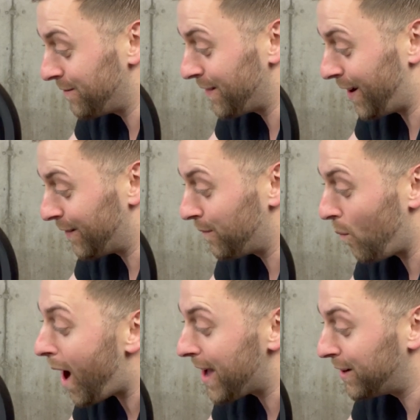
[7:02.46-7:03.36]
a
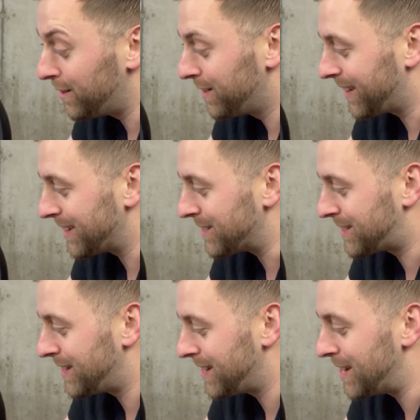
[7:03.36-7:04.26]
while, at least
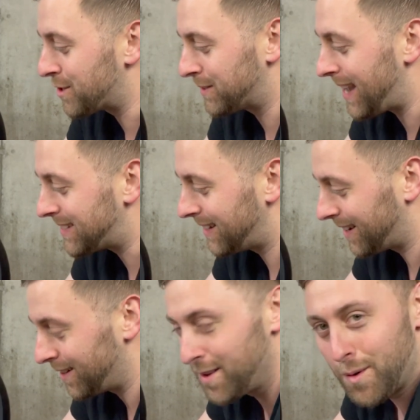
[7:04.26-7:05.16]
in the initial
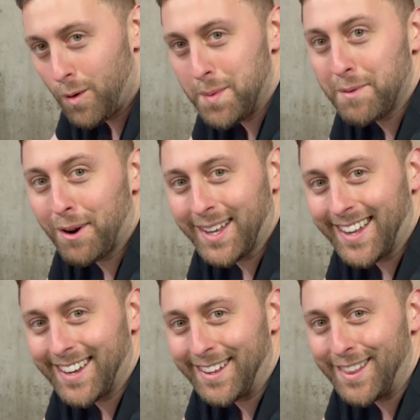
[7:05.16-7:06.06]
testing, we'll be running
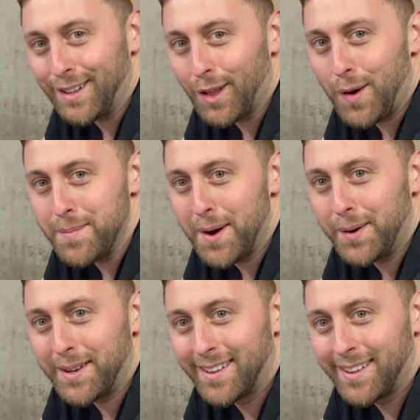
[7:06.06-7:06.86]
it in the low mode,